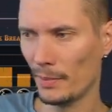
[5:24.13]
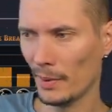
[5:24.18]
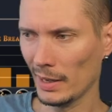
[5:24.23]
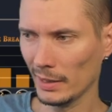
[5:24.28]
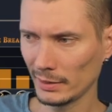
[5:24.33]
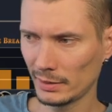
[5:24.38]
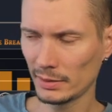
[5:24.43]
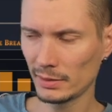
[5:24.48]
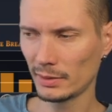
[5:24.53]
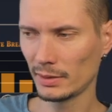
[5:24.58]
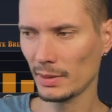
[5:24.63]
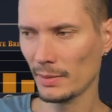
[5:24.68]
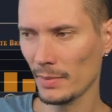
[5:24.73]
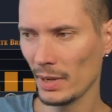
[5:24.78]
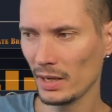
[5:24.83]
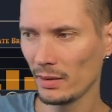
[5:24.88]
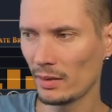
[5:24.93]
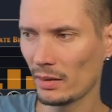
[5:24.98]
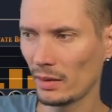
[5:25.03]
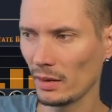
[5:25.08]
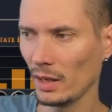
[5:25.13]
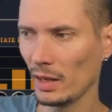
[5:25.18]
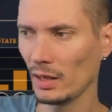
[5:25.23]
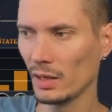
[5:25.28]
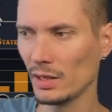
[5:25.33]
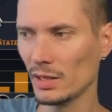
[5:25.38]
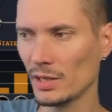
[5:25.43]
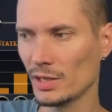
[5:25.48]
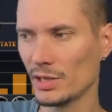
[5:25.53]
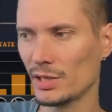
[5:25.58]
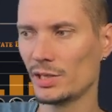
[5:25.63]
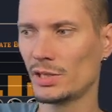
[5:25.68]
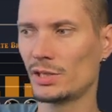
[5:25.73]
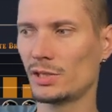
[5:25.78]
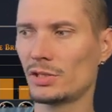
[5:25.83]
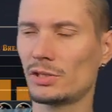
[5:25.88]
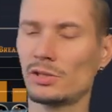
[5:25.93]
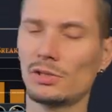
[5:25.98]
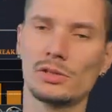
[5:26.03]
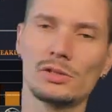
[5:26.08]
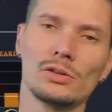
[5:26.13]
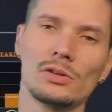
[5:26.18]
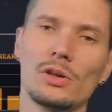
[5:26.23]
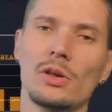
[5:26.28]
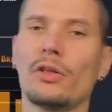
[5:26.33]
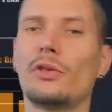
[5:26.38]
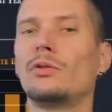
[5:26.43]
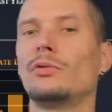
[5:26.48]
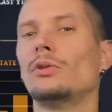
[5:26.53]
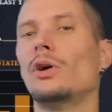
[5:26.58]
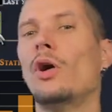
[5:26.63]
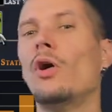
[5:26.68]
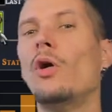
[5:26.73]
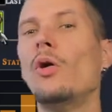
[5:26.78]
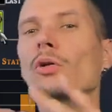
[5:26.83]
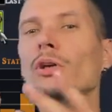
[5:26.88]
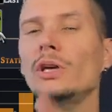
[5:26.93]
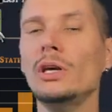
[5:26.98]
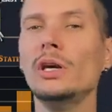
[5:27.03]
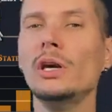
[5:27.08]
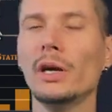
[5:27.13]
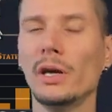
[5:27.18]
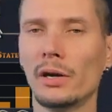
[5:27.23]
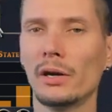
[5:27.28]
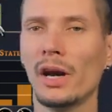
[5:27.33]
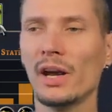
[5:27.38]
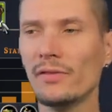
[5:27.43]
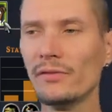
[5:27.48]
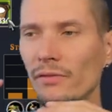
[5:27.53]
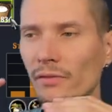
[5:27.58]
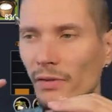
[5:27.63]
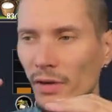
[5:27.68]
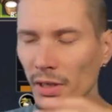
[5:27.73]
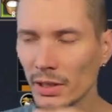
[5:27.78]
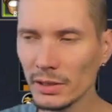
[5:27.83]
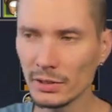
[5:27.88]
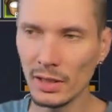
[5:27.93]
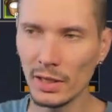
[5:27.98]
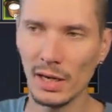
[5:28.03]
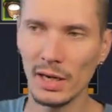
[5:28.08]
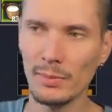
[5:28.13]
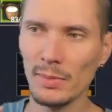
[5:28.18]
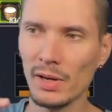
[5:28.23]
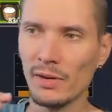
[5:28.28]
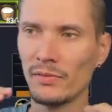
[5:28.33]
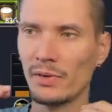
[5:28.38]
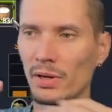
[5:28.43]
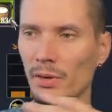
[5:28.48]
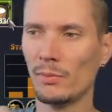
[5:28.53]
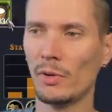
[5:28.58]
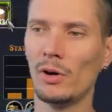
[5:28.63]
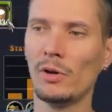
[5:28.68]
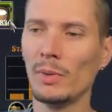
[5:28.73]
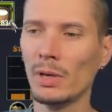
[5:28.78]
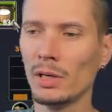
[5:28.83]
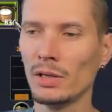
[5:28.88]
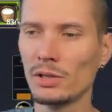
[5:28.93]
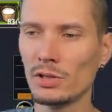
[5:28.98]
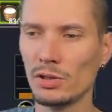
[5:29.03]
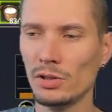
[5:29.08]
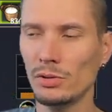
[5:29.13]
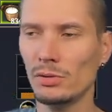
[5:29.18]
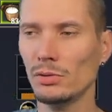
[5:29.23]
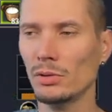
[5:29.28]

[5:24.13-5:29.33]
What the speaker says: But the main thing is, through the whole year, every time, every moment